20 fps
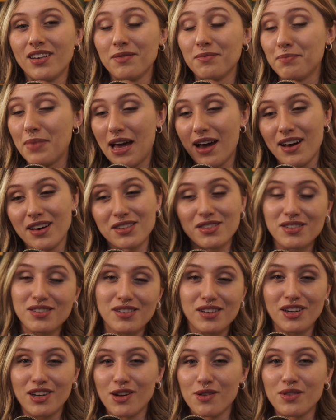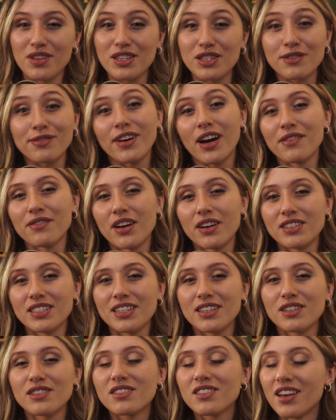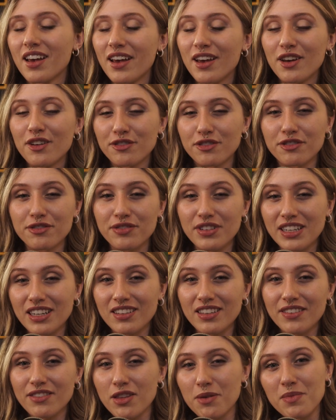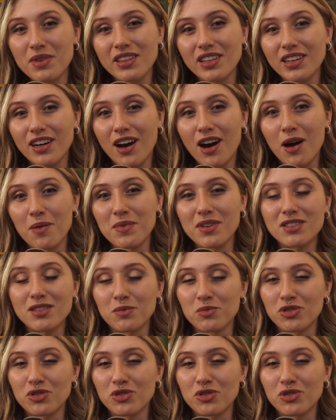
past, these 5 ideas, feel free to leave them in the comments.